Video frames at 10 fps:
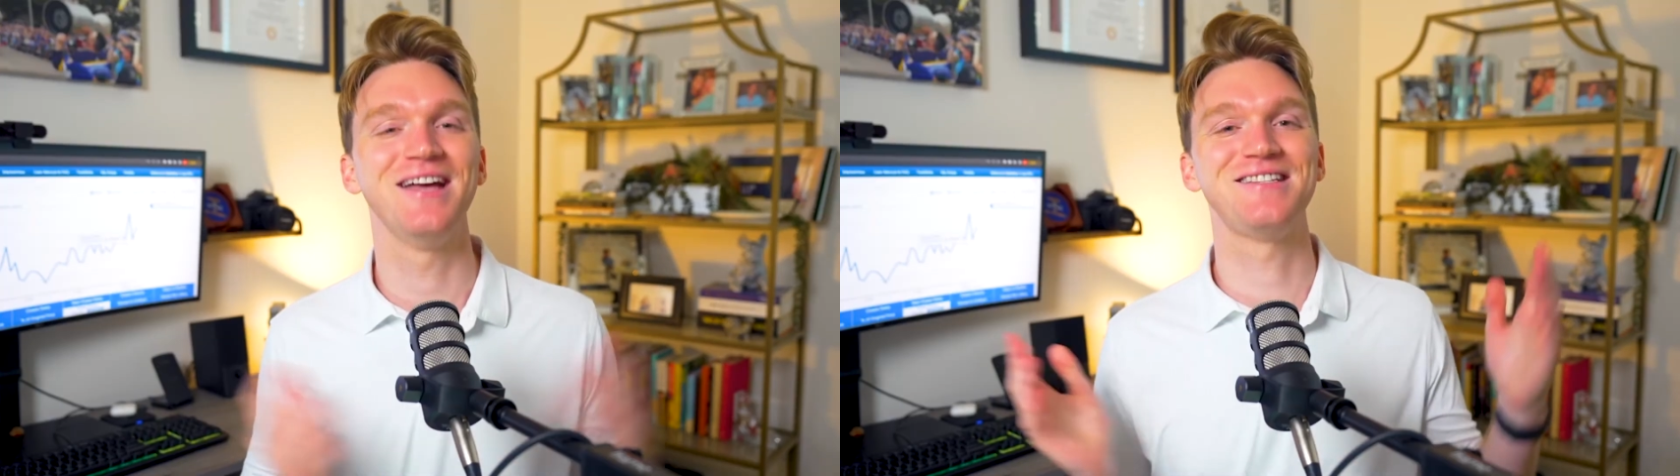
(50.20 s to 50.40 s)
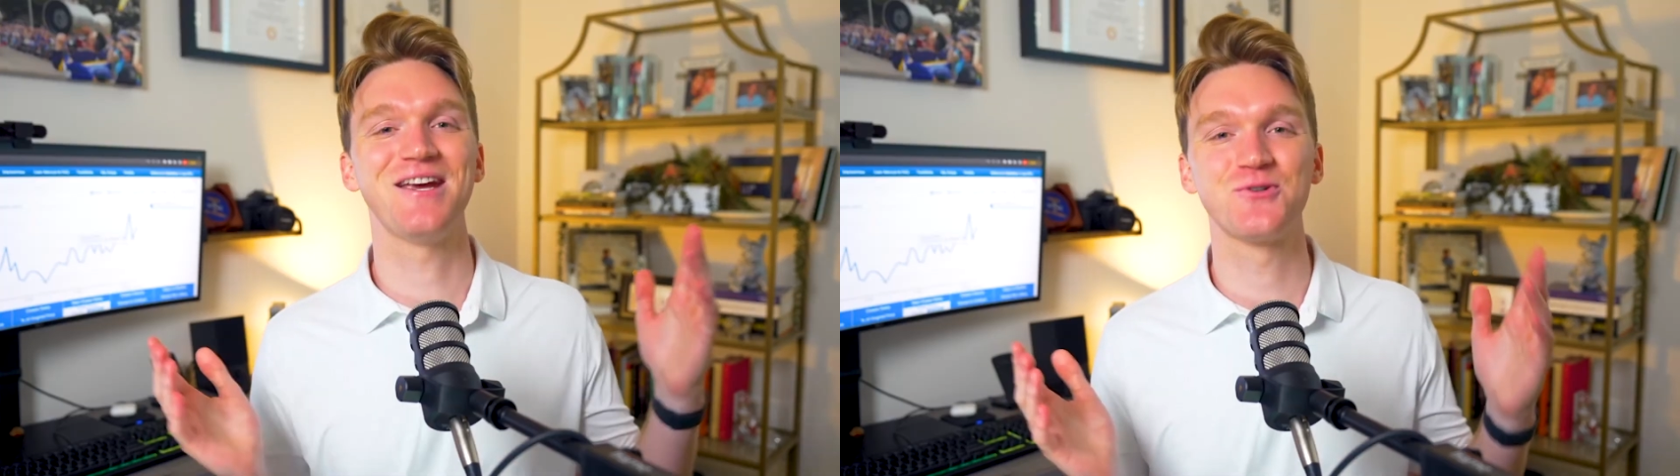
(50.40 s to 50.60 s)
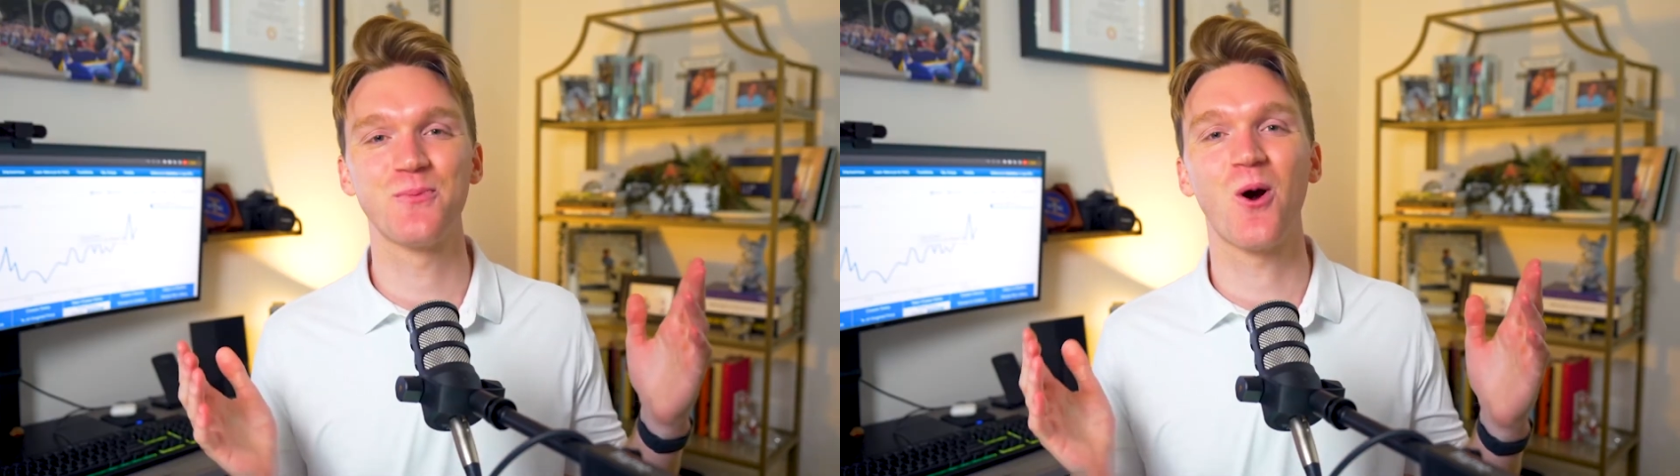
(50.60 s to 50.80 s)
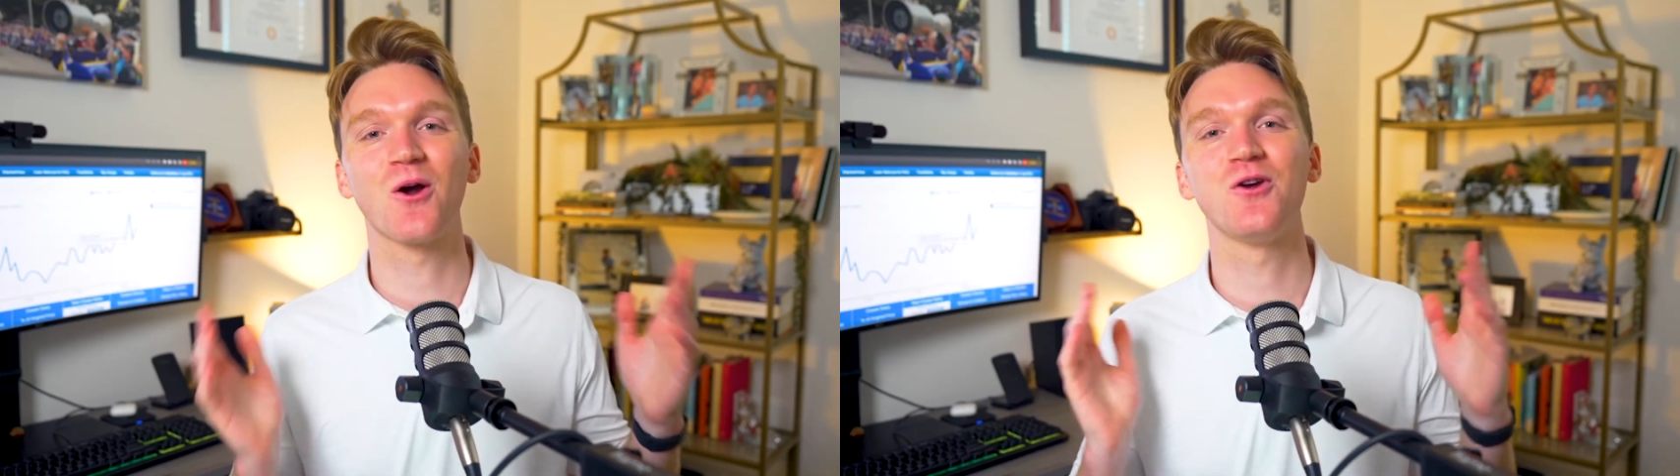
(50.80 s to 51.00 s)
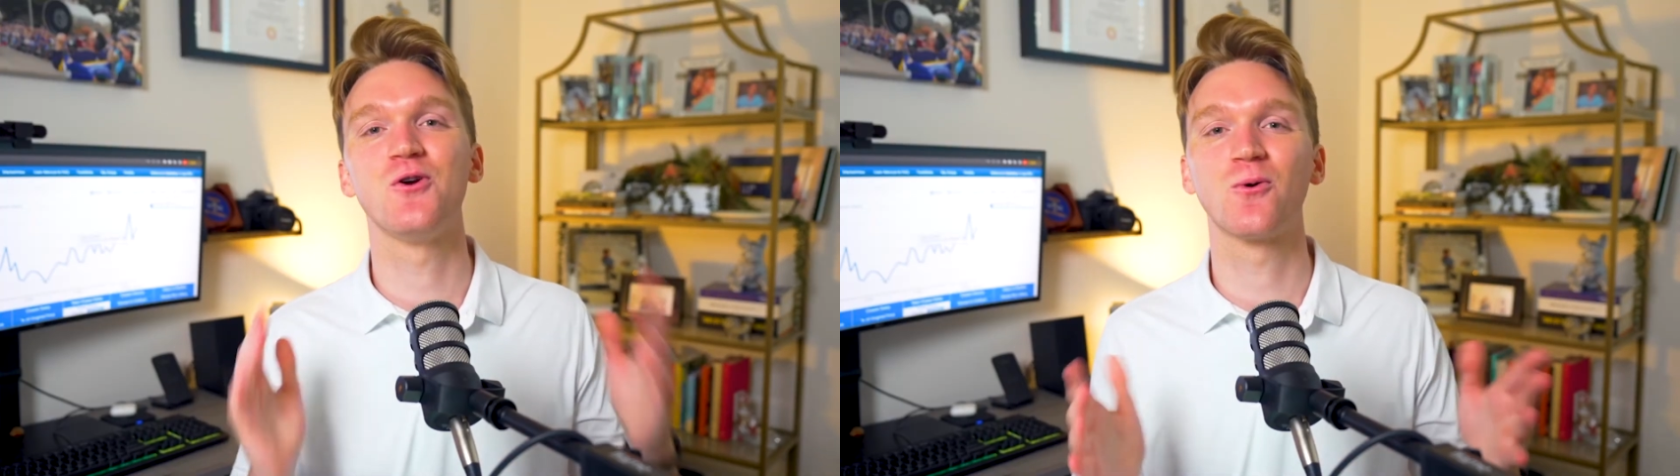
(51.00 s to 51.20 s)
It's Andrew
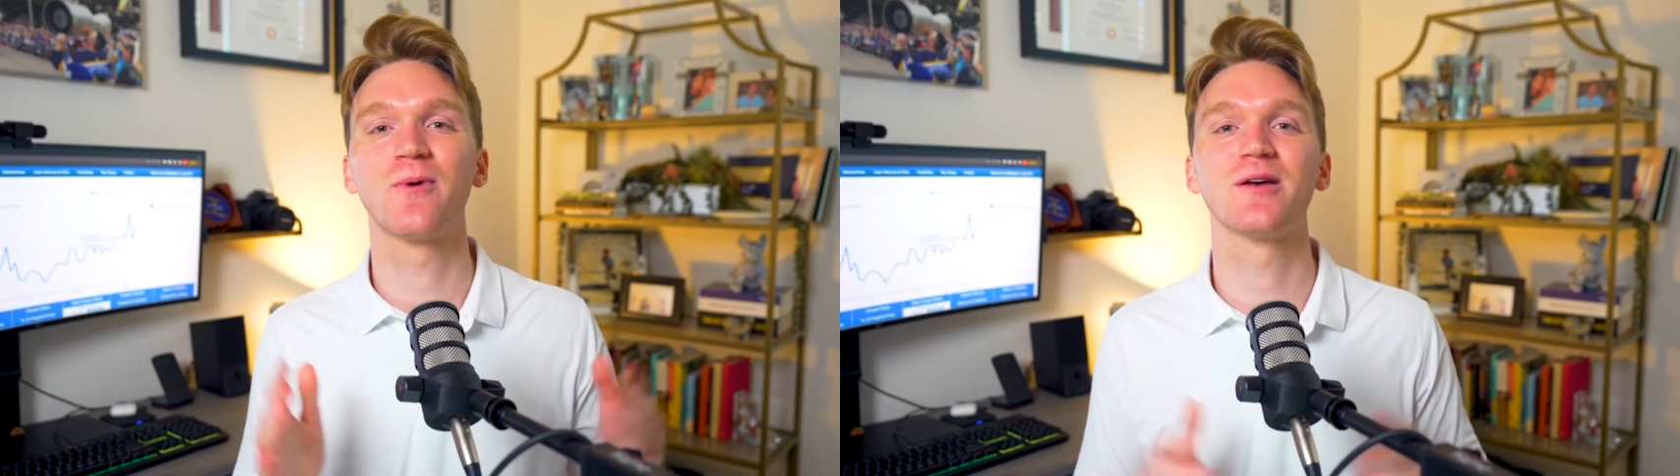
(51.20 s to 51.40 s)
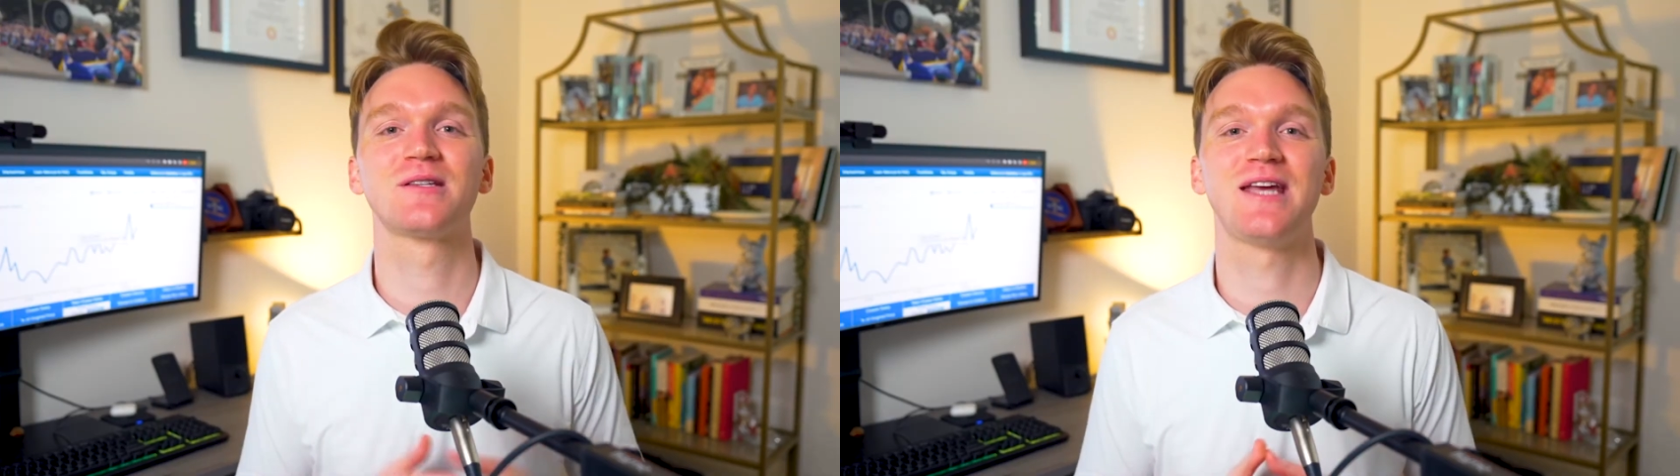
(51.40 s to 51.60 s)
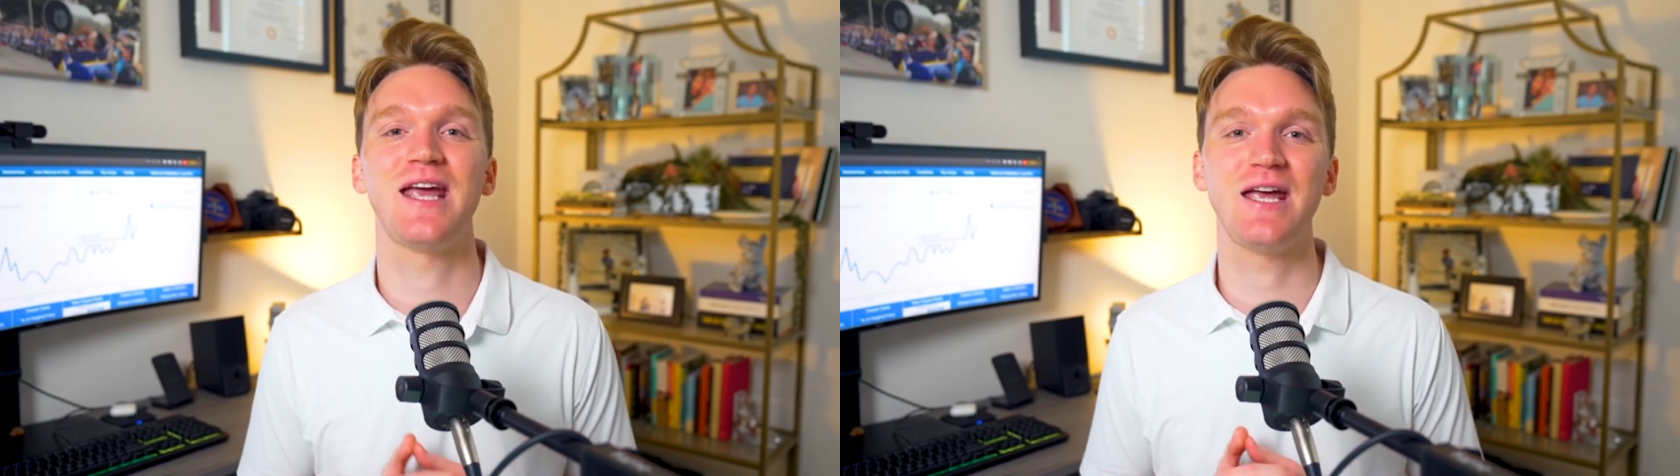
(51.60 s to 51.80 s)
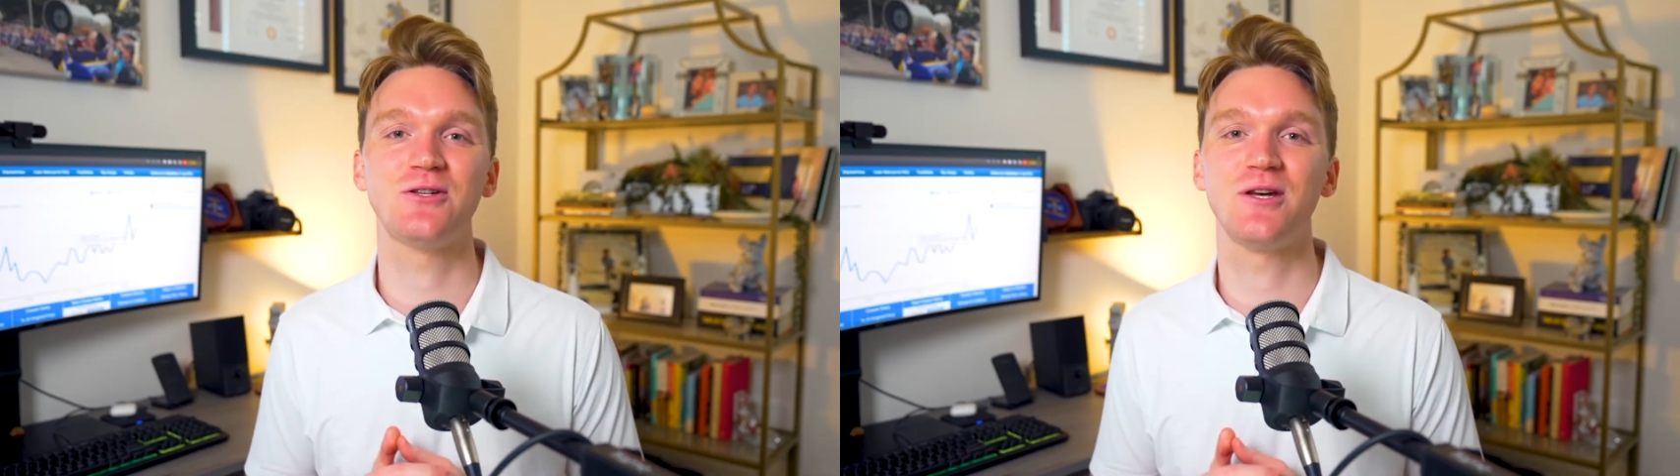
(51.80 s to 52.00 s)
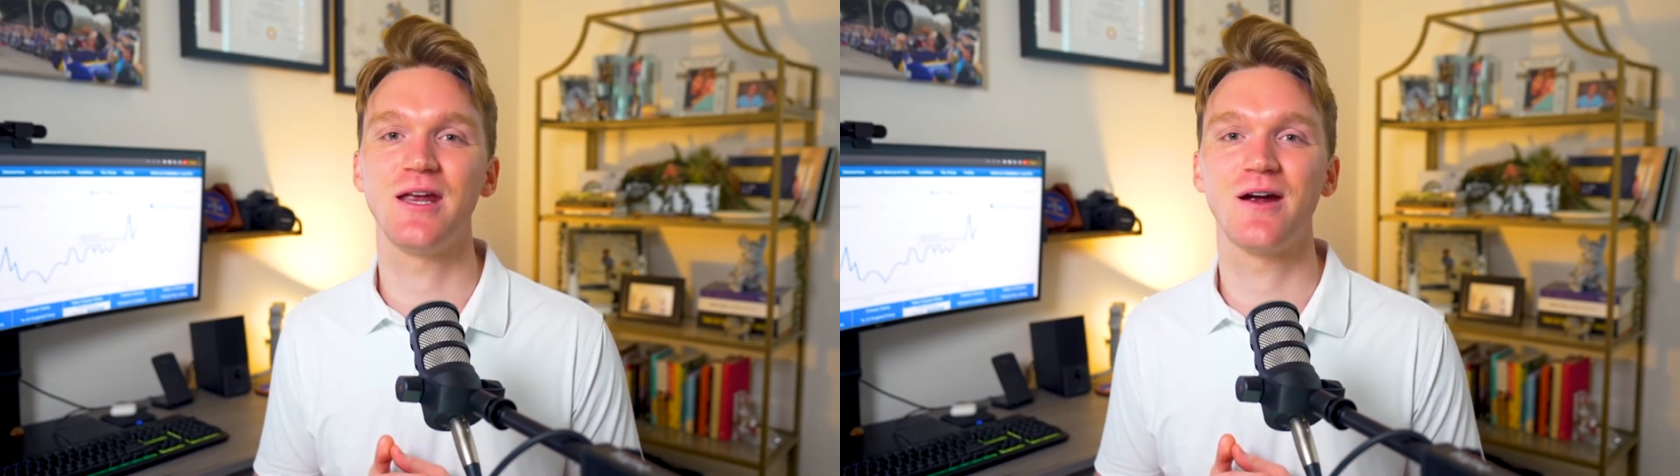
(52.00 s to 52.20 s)
Parker, your real estate
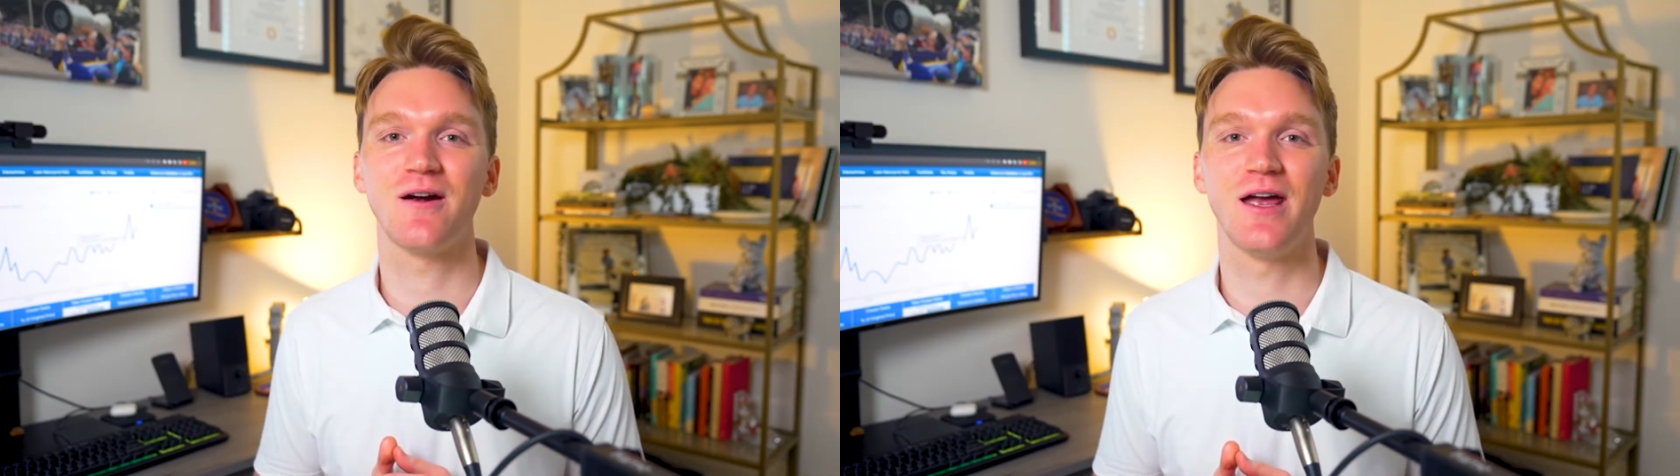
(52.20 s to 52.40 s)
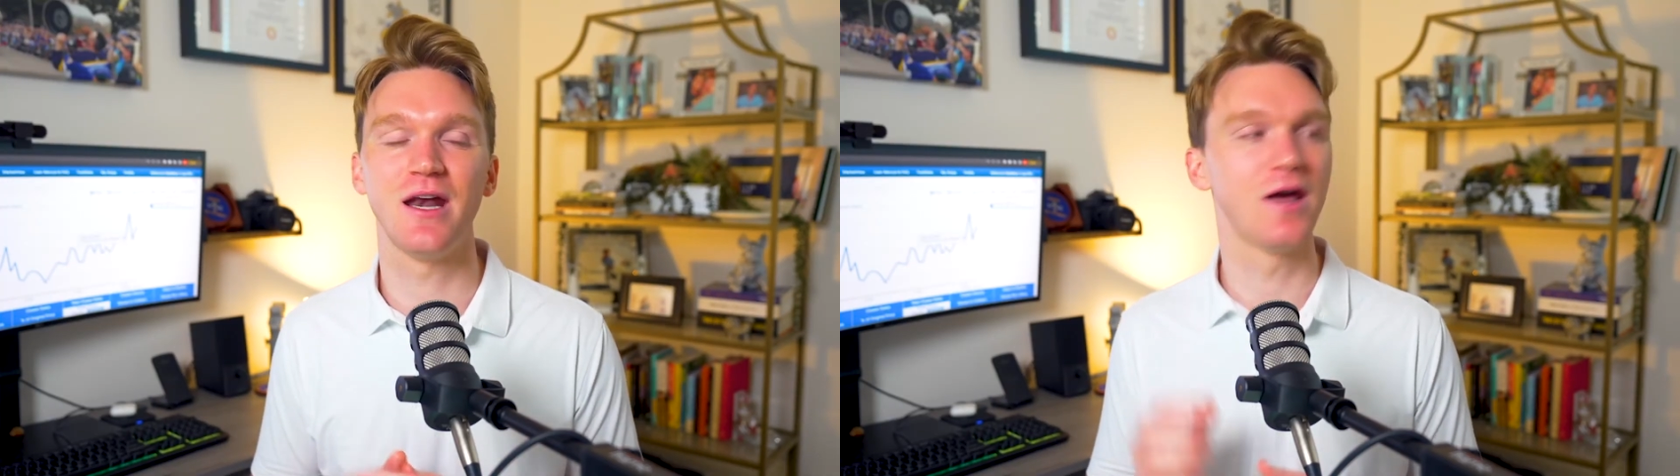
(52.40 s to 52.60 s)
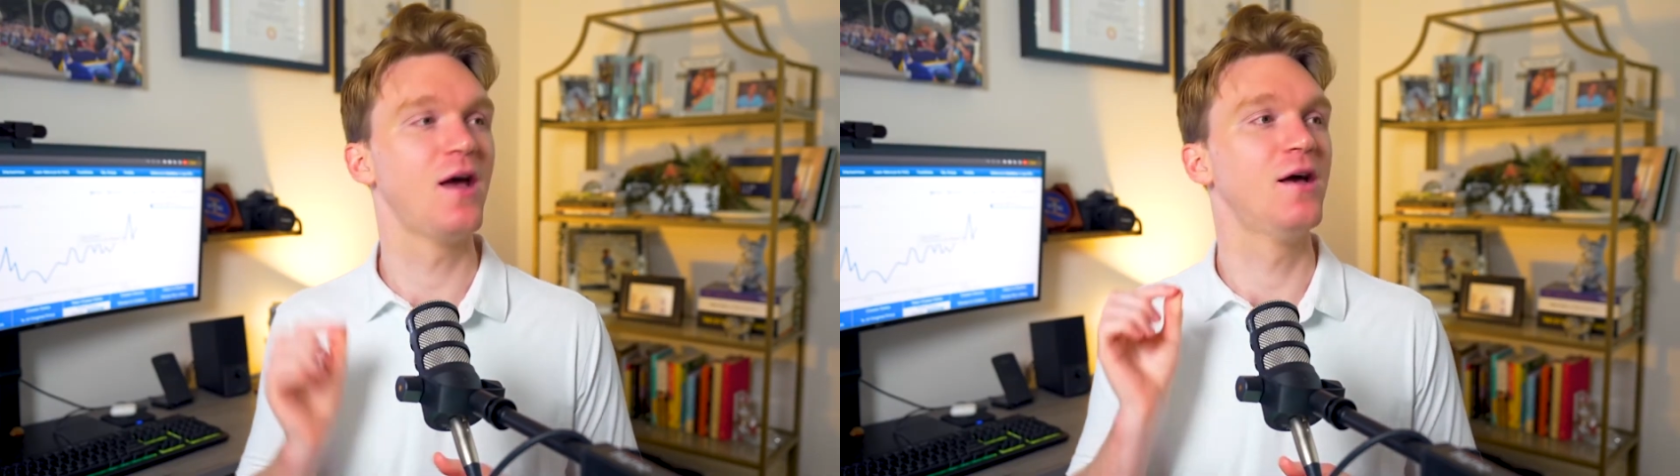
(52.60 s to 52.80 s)
agent here in